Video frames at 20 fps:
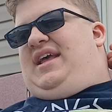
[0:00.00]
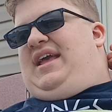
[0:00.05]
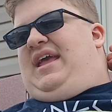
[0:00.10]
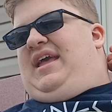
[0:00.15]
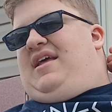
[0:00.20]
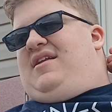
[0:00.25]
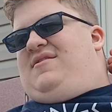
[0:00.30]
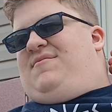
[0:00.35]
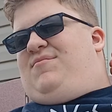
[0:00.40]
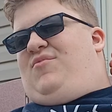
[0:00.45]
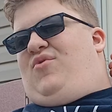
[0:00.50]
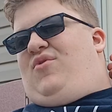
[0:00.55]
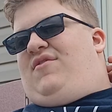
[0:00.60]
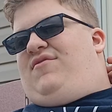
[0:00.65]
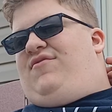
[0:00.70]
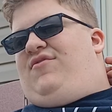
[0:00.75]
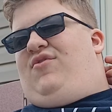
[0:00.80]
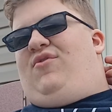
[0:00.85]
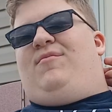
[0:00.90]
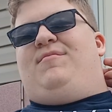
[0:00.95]
and More
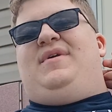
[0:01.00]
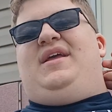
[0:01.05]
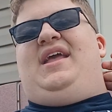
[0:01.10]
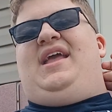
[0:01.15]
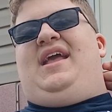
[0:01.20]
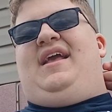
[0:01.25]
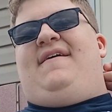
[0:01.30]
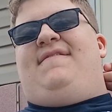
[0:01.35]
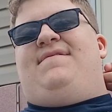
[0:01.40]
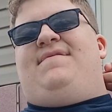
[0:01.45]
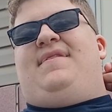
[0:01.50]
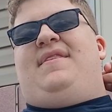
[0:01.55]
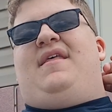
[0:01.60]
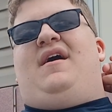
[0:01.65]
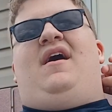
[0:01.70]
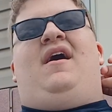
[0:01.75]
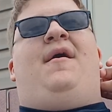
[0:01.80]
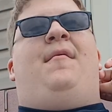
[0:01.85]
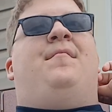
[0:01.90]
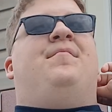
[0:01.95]
Fool Me
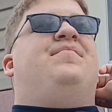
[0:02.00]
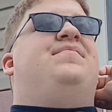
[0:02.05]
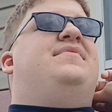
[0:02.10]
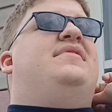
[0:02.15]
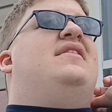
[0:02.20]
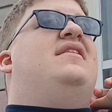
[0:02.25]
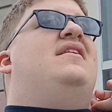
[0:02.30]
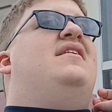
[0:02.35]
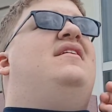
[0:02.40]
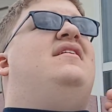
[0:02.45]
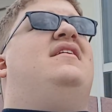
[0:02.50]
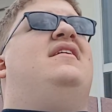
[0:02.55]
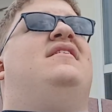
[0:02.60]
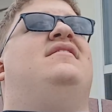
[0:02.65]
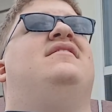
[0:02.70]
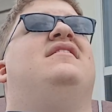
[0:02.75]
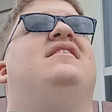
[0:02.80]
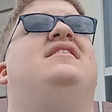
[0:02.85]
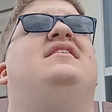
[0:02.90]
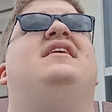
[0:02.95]

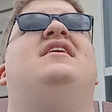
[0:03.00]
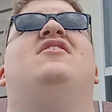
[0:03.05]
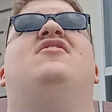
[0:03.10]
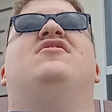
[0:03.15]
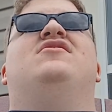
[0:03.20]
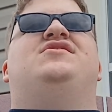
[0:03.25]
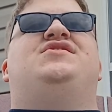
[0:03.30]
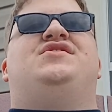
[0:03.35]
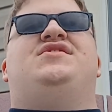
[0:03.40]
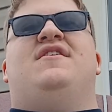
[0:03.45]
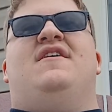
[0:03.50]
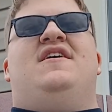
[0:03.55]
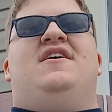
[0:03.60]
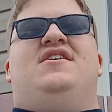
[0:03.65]
in the years